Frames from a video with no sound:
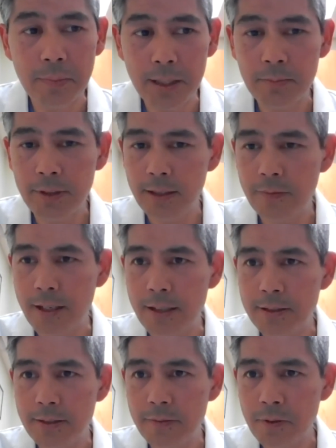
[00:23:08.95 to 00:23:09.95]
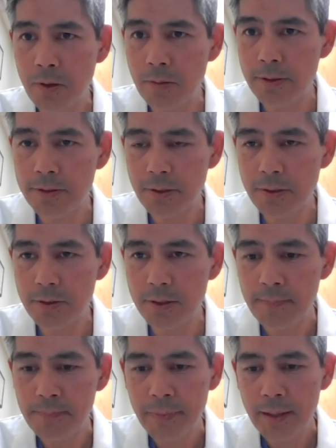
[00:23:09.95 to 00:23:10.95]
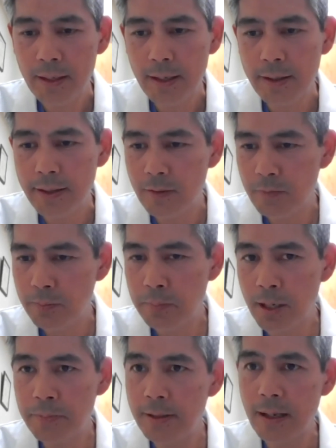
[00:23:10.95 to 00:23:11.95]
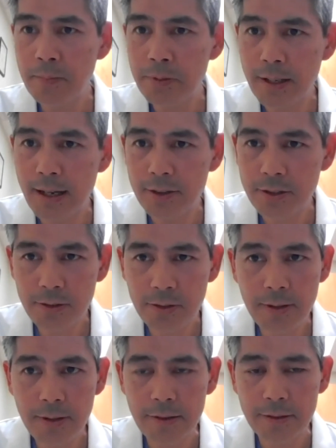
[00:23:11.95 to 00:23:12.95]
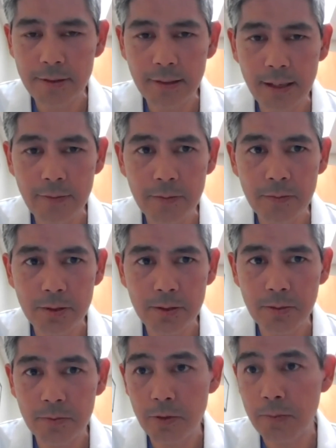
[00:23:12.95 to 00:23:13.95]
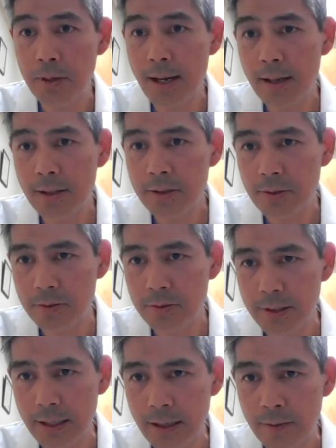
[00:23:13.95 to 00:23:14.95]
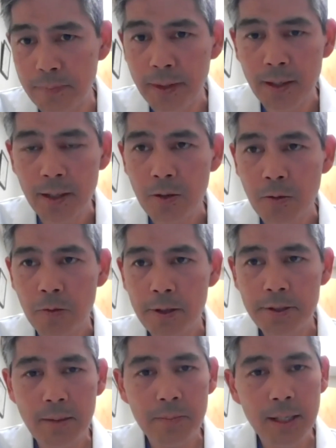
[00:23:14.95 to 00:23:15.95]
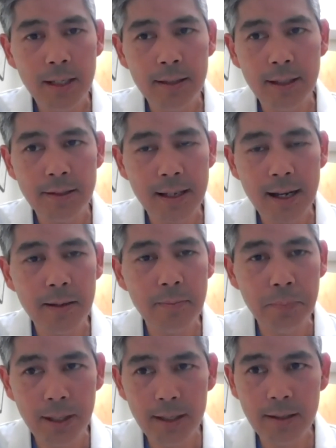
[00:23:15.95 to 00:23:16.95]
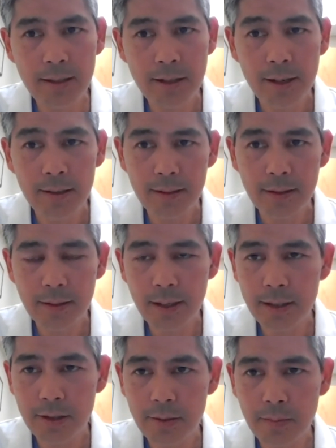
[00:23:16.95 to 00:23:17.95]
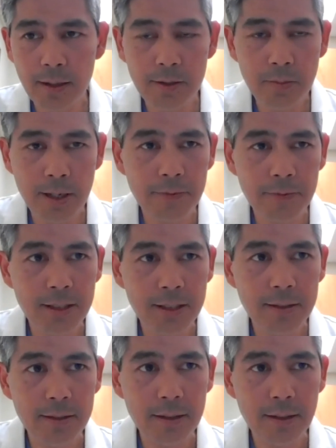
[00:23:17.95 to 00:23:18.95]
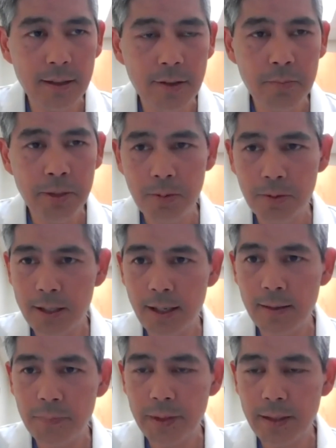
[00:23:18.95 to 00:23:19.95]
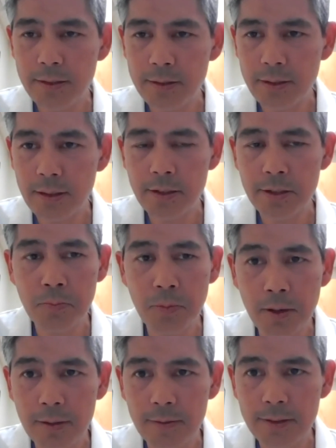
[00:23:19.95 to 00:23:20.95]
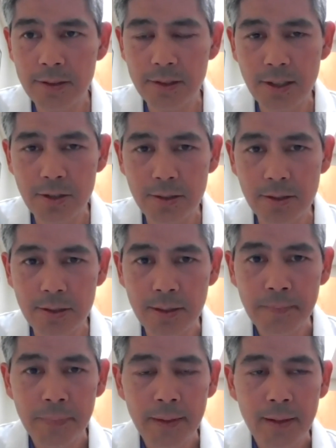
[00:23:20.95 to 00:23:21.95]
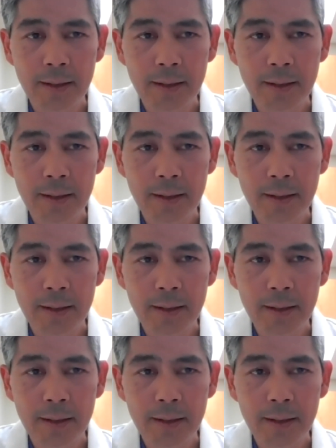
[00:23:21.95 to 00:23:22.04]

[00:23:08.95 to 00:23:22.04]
minimally invasive colon surgery. And then we bumped it up a notch in 2011. We're doing robotic surgery now. What does that mean? It's not a big cut like you may have seen other people get. It's it's smaller incisions